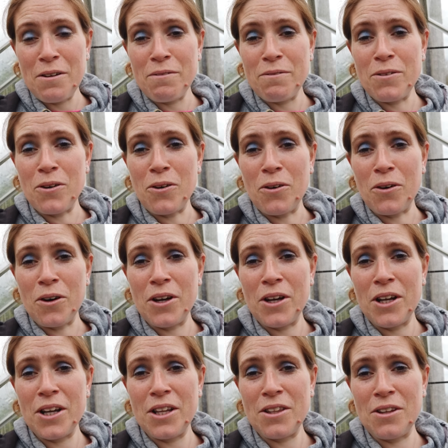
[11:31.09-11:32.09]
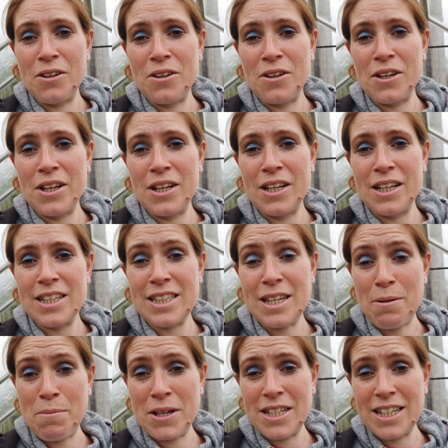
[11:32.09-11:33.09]
for the
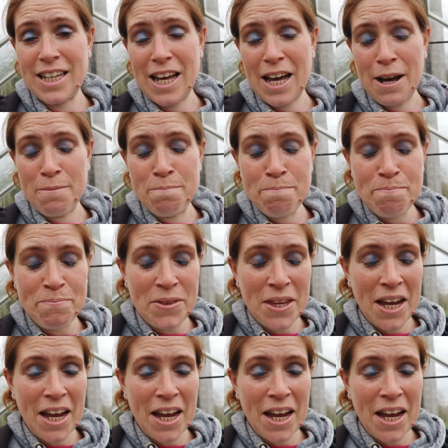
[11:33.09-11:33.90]
summer to come.